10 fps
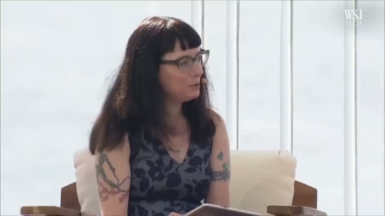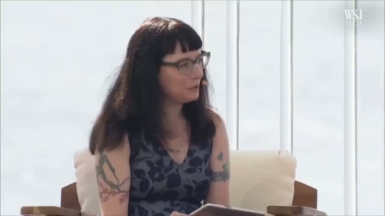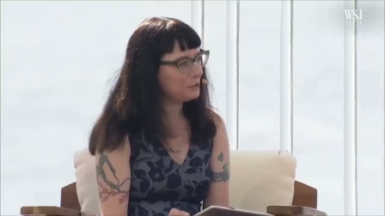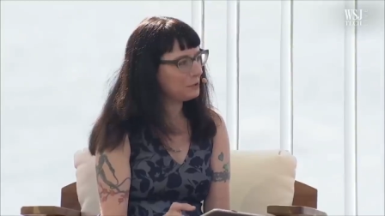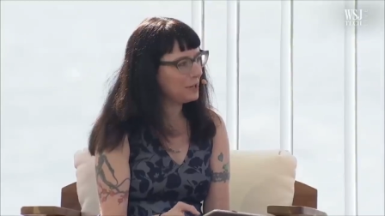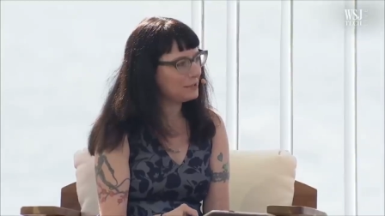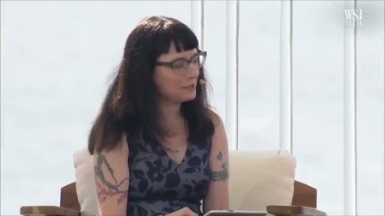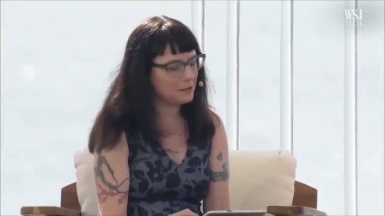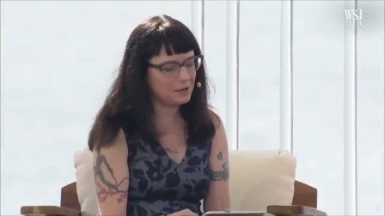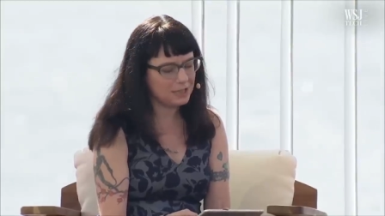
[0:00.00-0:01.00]
be on the horizon.
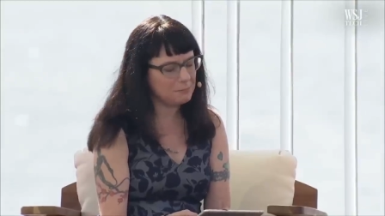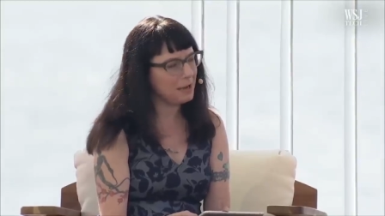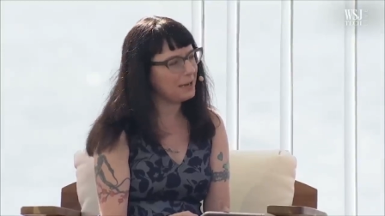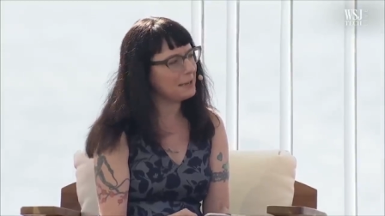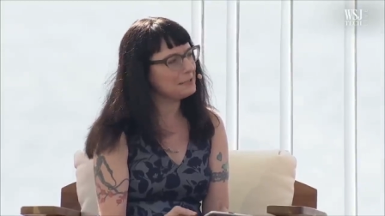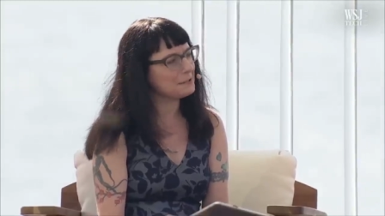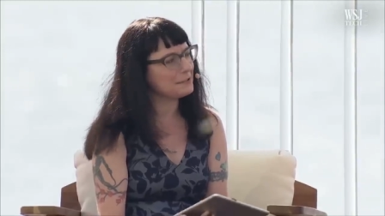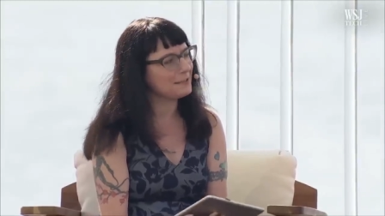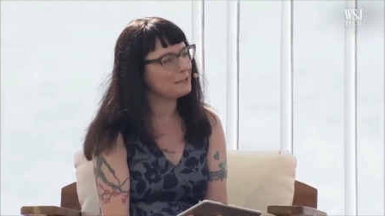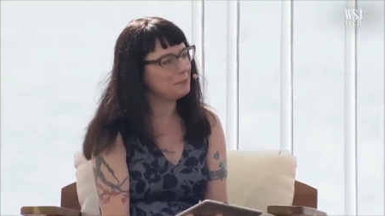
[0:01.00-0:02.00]
I'll, I'll keep my eyes
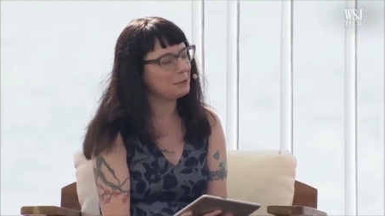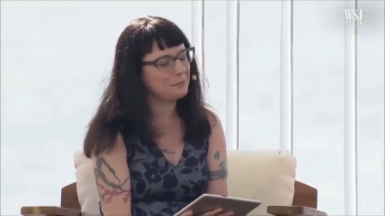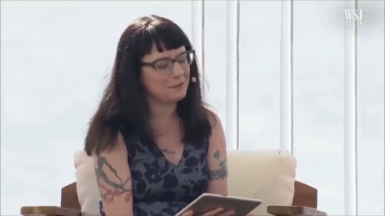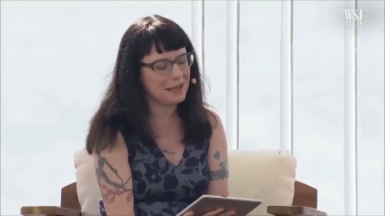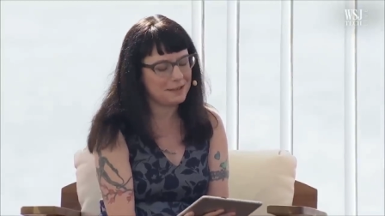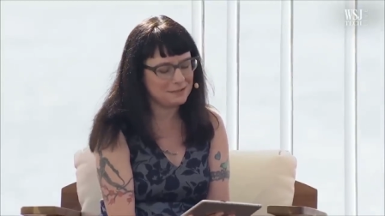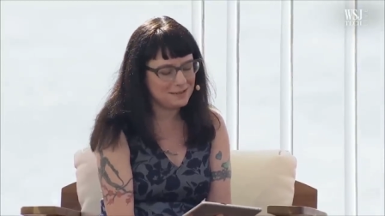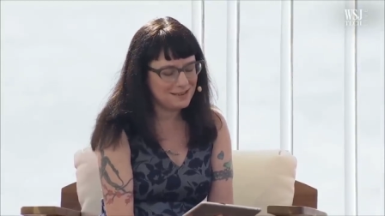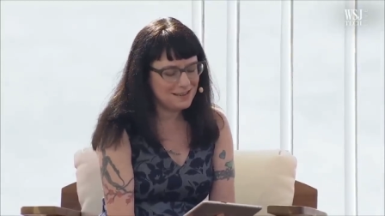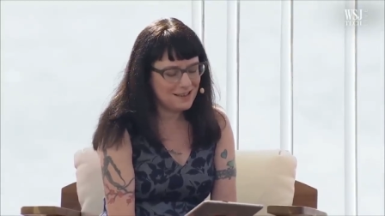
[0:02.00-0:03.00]
peeled for that.
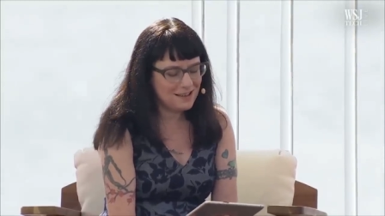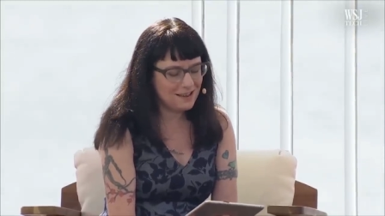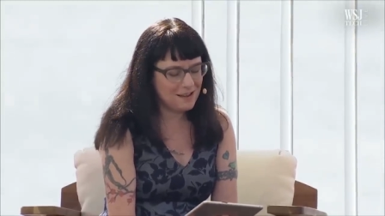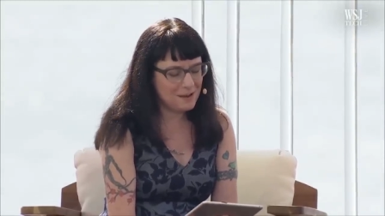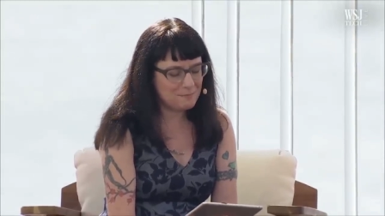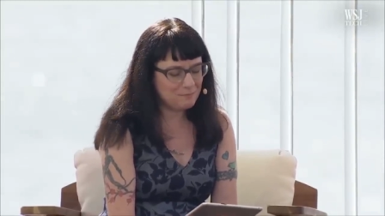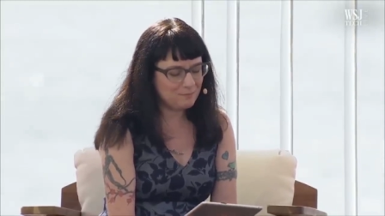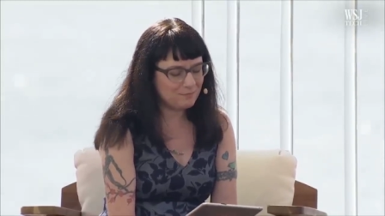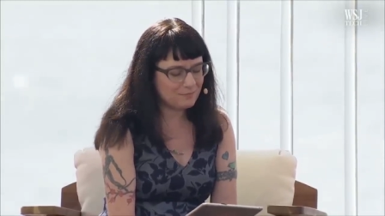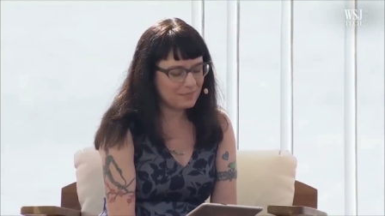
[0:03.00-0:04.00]

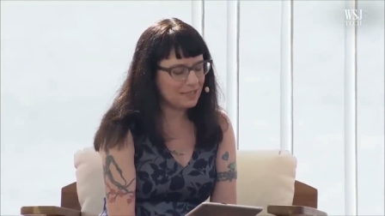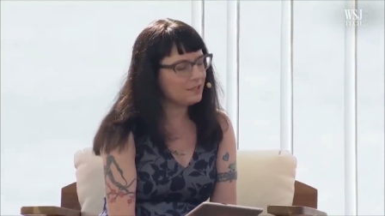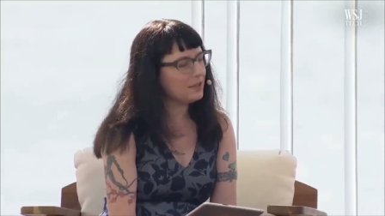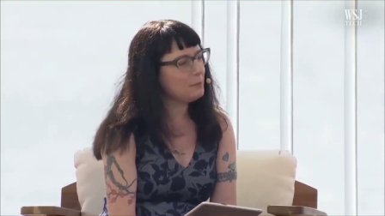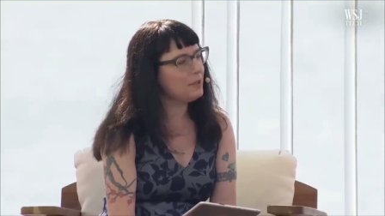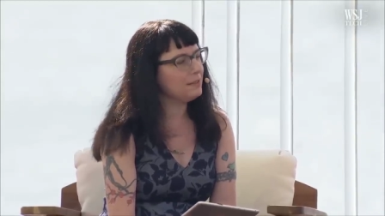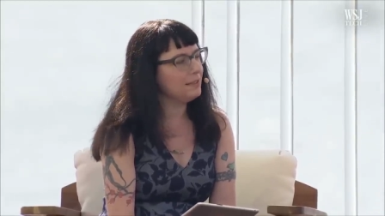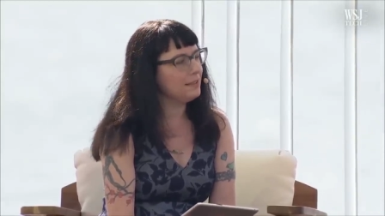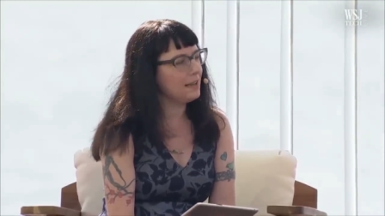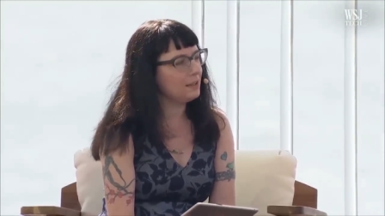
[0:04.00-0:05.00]
Um, let's talk about
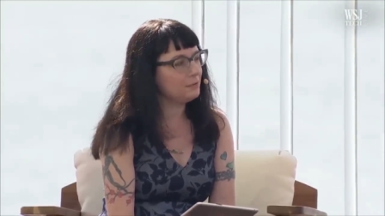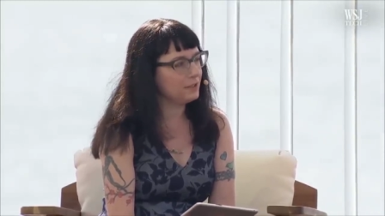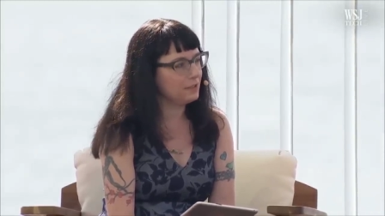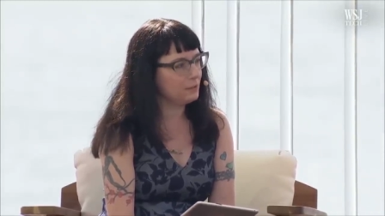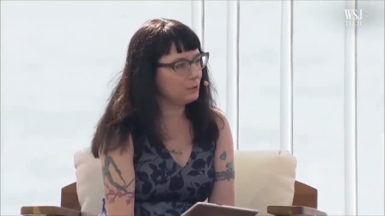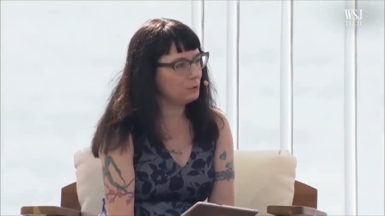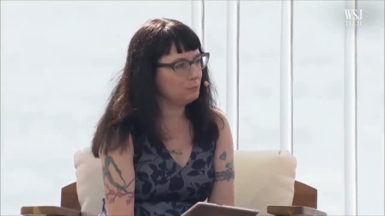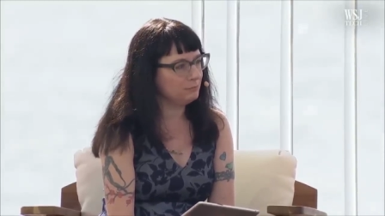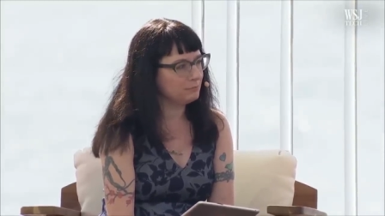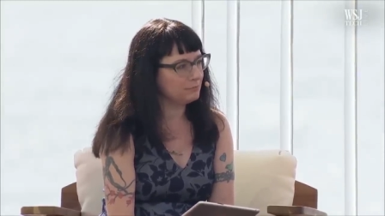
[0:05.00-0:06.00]
the elephant in the
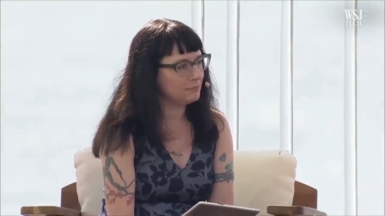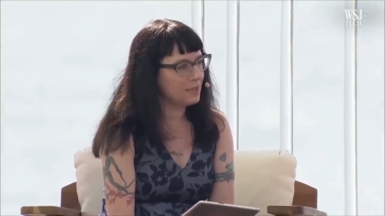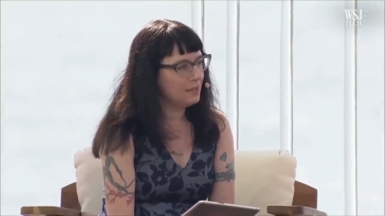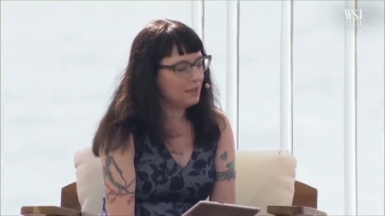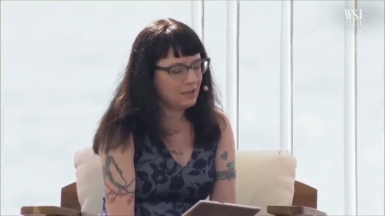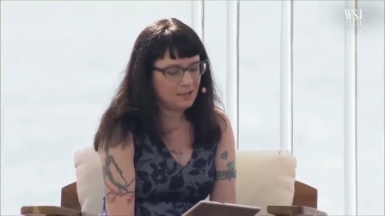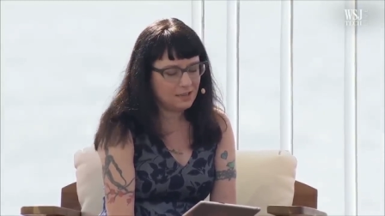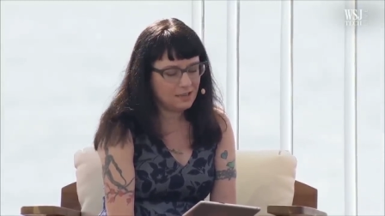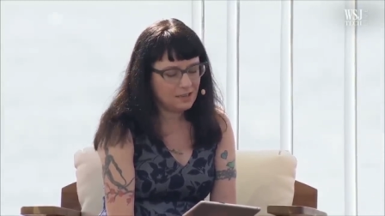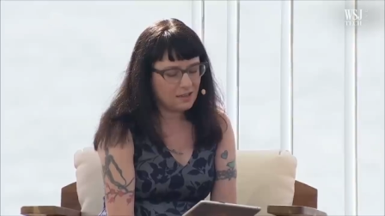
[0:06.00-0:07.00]
room.
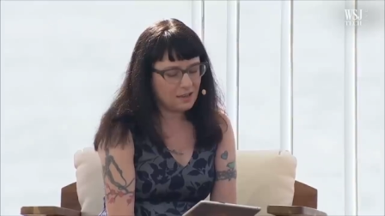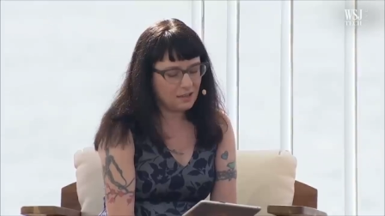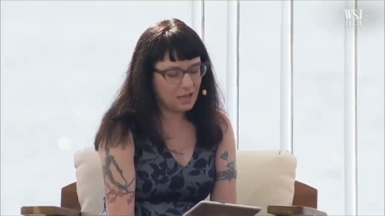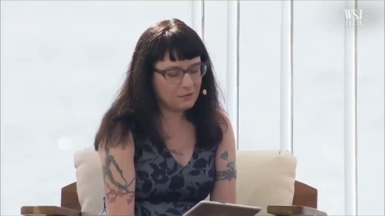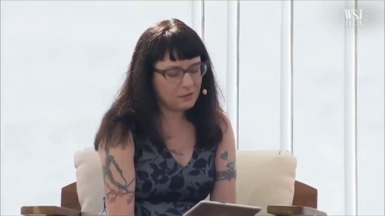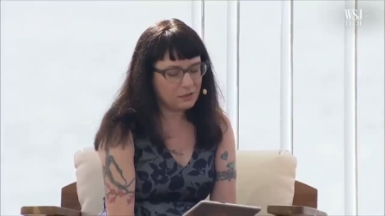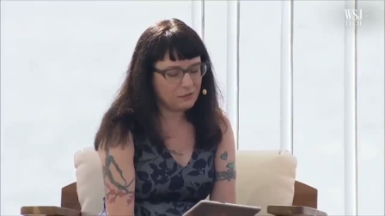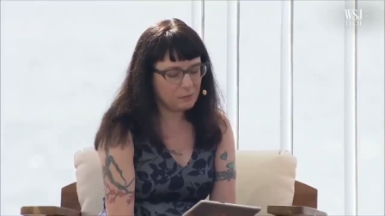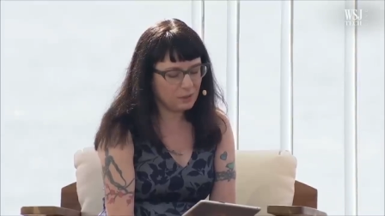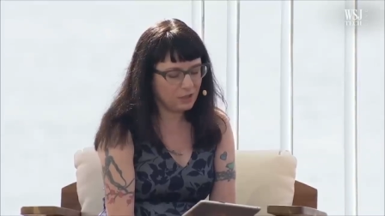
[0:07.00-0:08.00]
A lot of us are
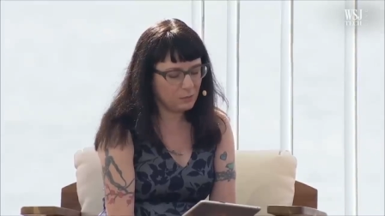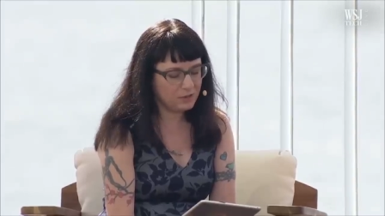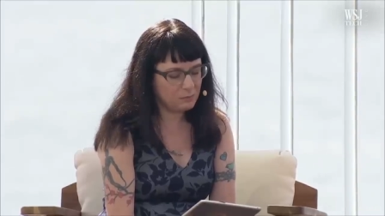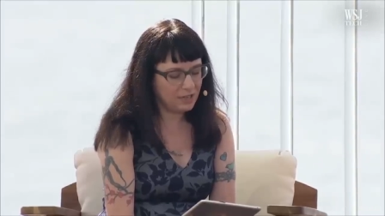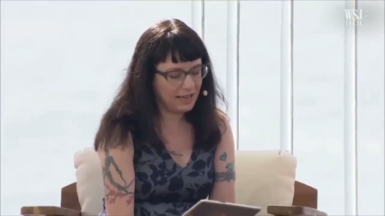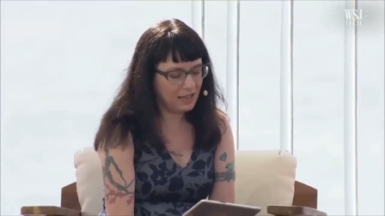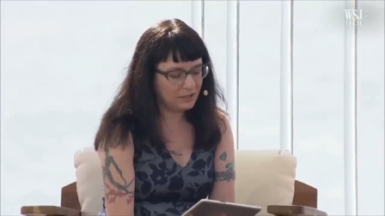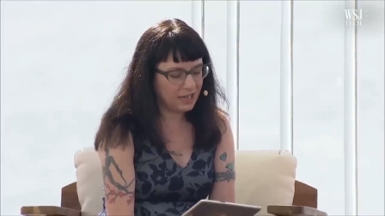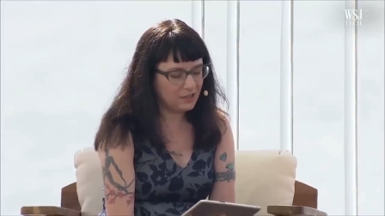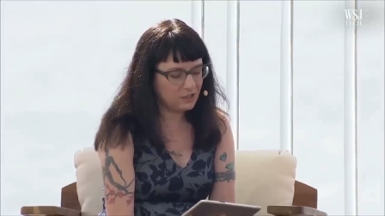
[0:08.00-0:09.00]
familiar with the many
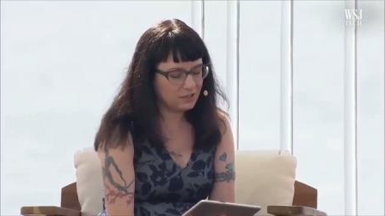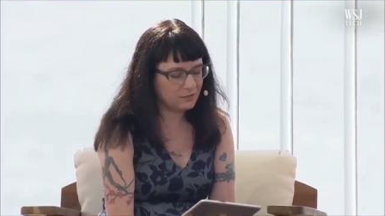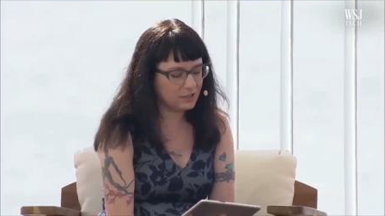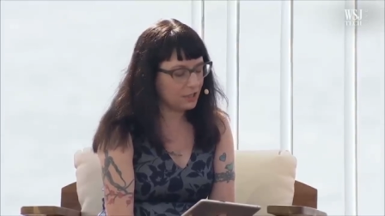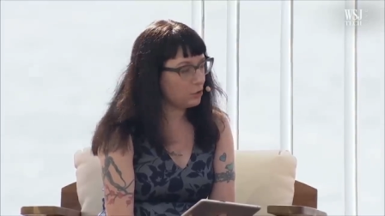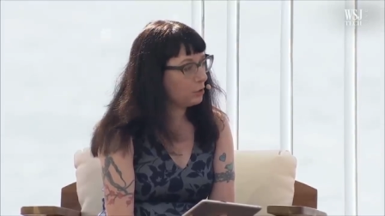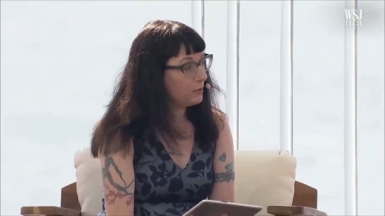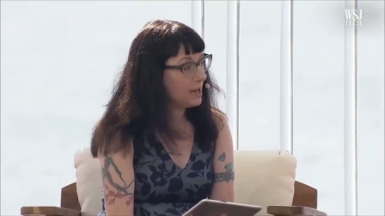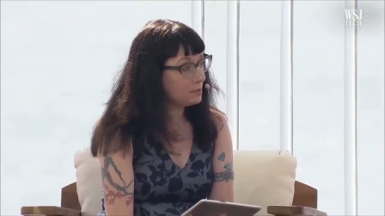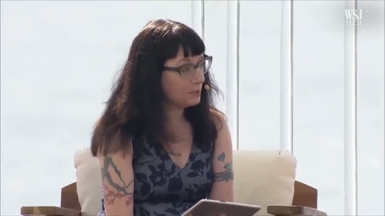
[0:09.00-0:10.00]
allegations of sexual
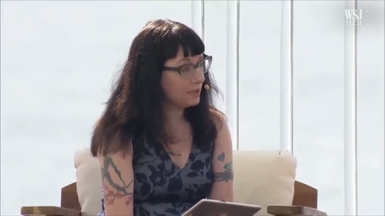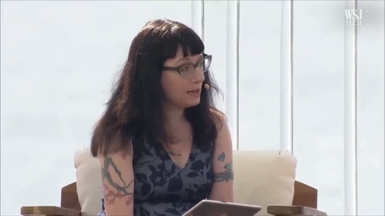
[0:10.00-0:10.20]
harassment